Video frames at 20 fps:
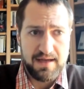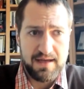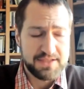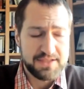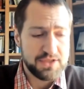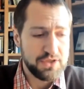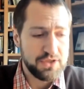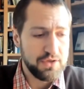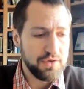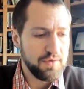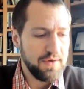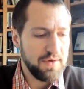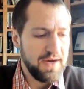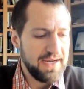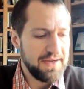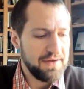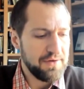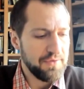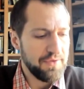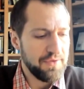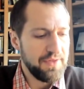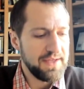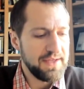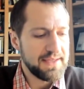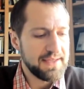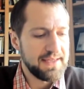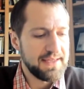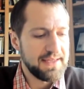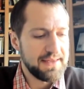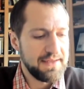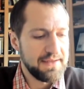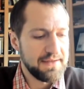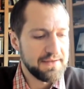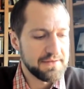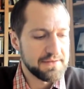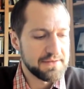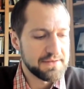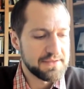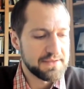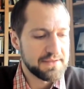So I don't think that
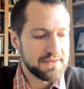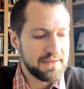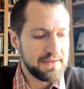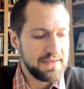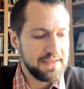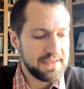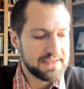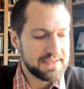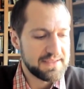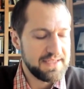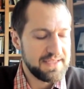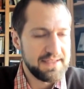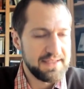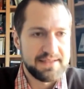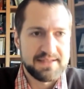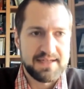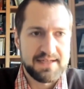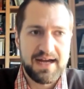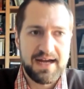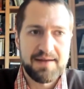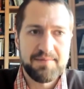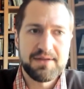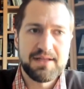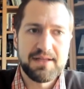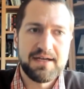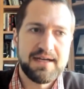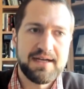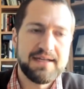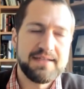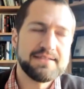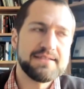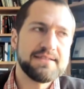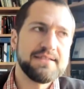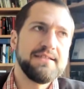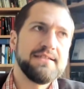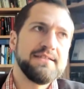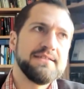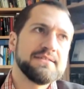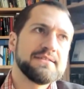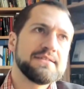there's the extended timelines
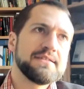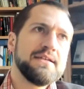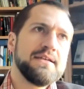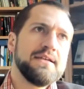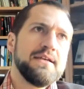is